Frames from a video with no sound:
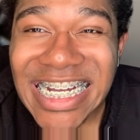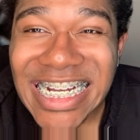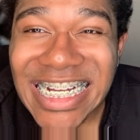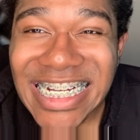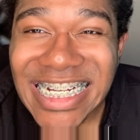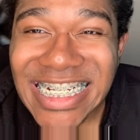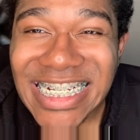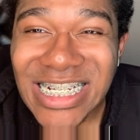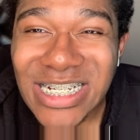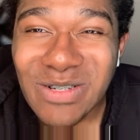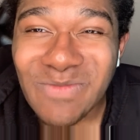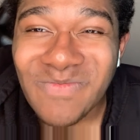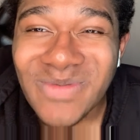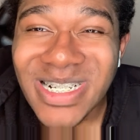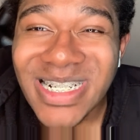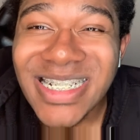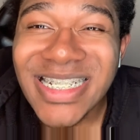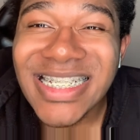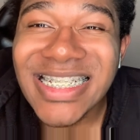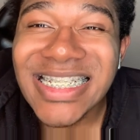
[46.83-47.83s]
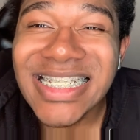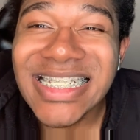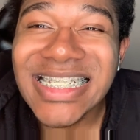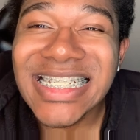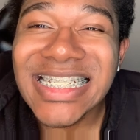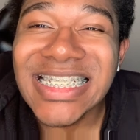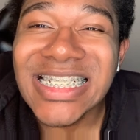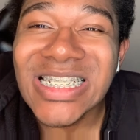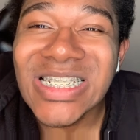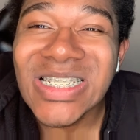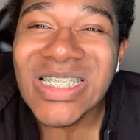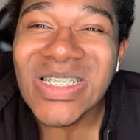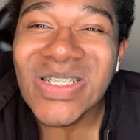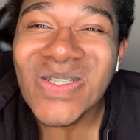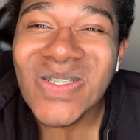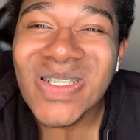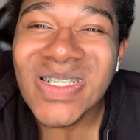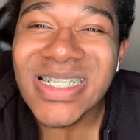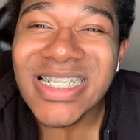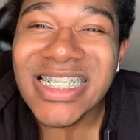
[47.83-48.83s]
Yeah, the braces can
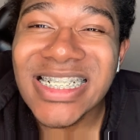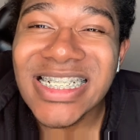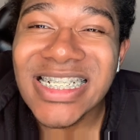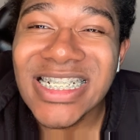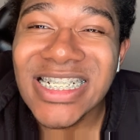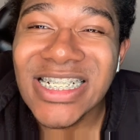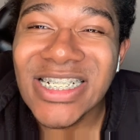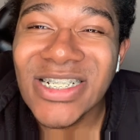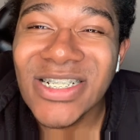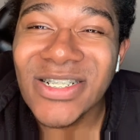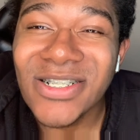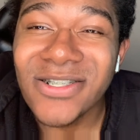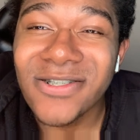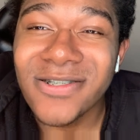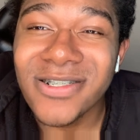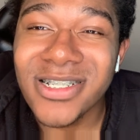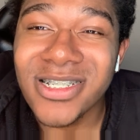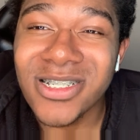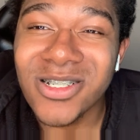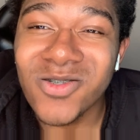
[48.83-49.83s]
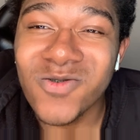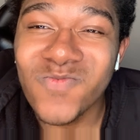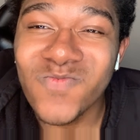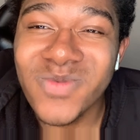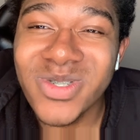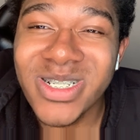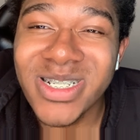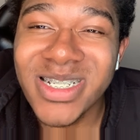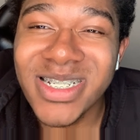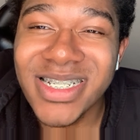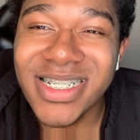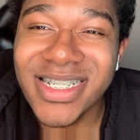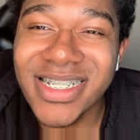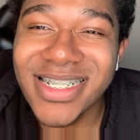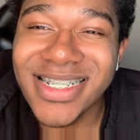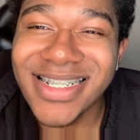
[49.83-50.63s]
only work so much.